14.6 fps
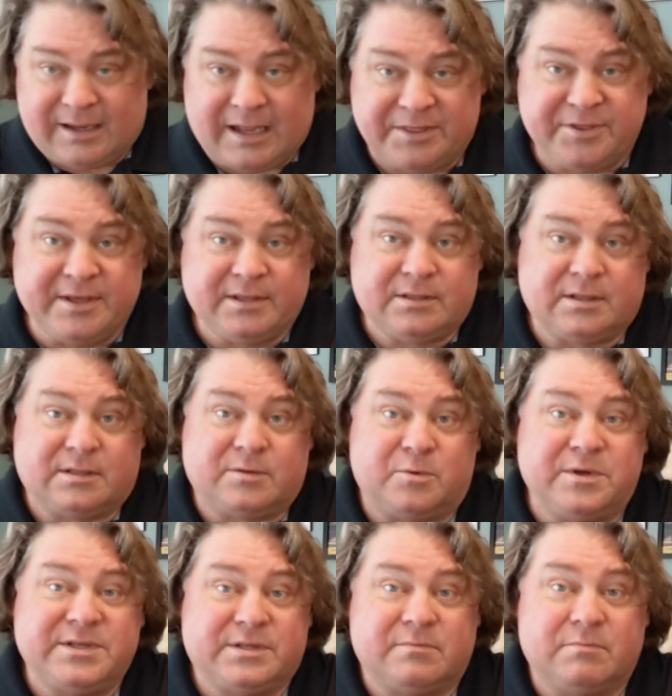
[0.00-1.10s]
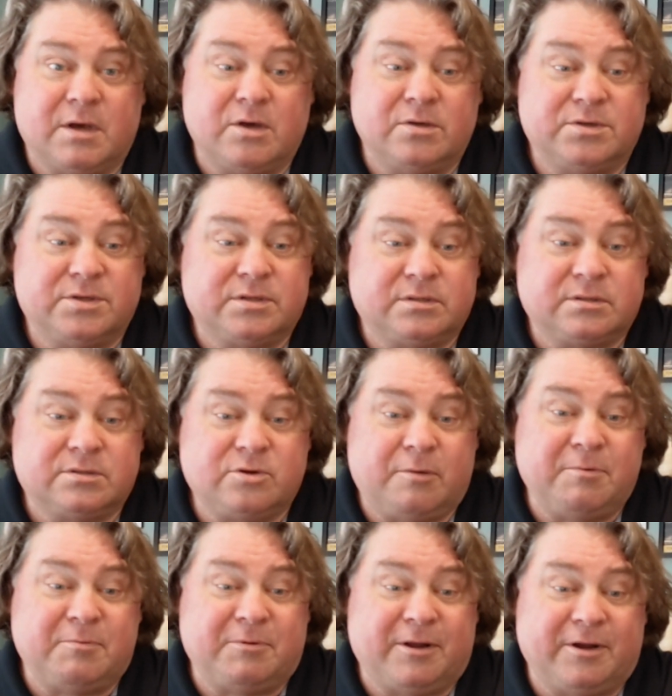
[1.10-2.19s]
I think that the reason most
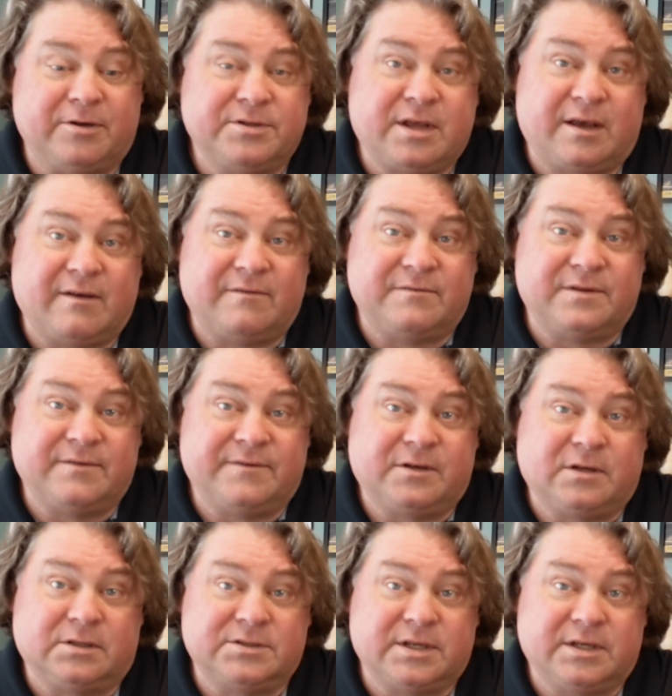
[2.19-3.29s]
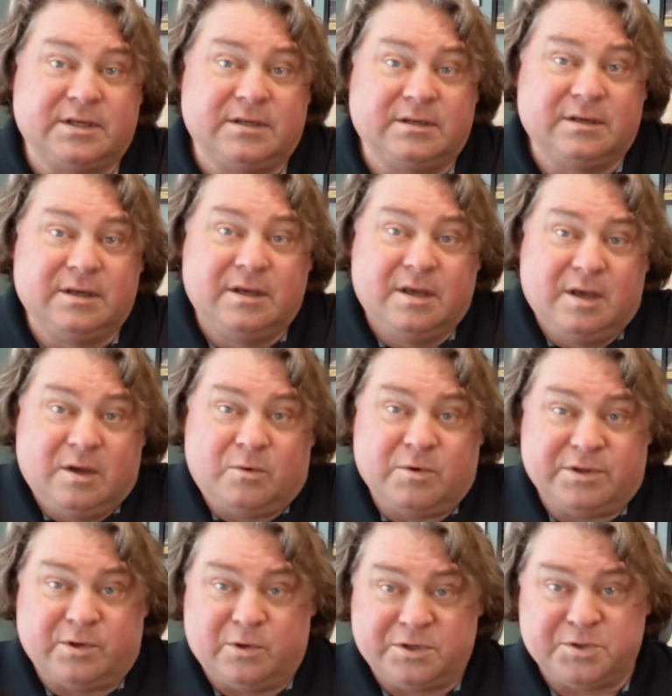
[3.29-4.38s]
trumpet players have difficulty
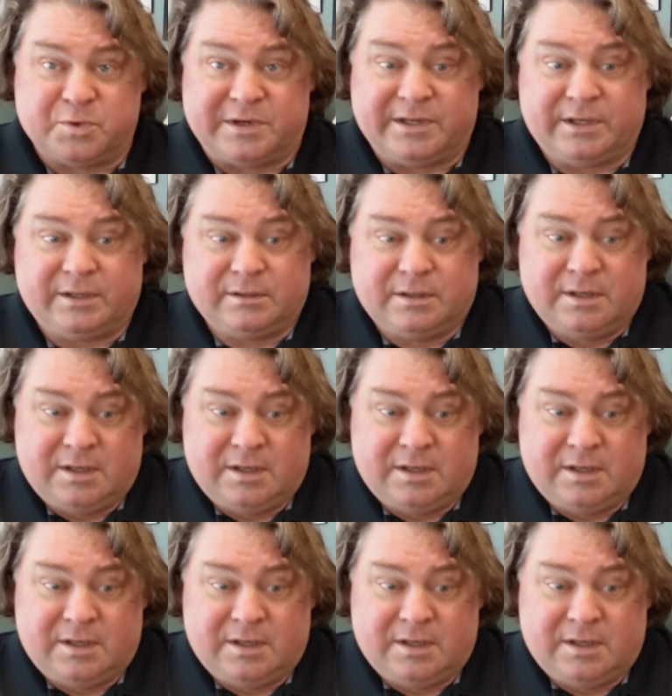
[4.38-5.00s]
with a horse whinny